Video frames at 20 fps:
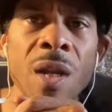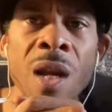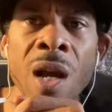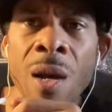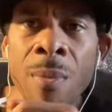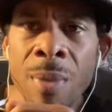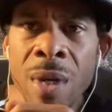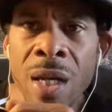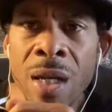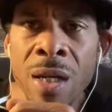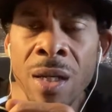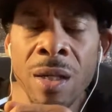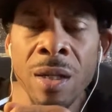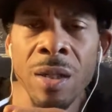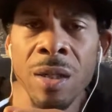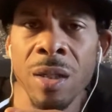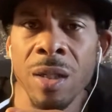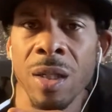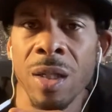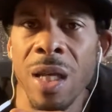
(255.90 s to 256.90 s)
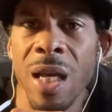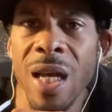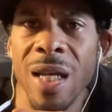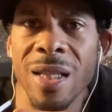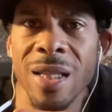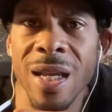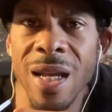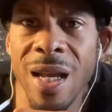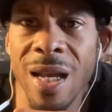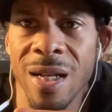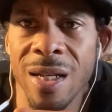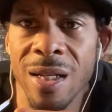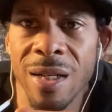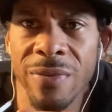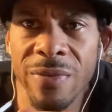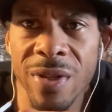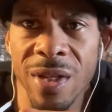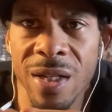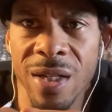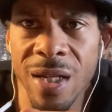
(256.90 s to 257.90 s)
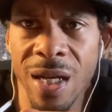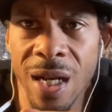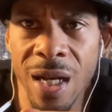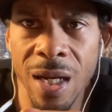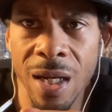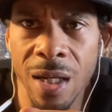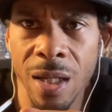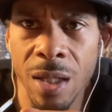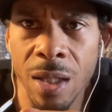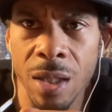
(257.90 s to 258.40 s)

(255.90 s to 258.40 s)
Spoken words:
I mean, at the end of the day,